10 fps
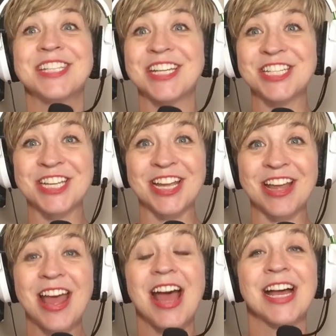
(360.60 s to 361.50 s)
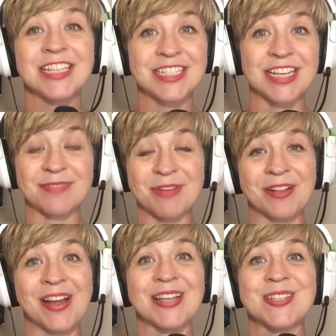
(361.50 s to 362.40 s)
teaching assessment
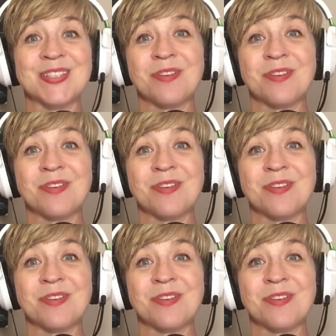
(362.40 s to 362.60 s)
classes.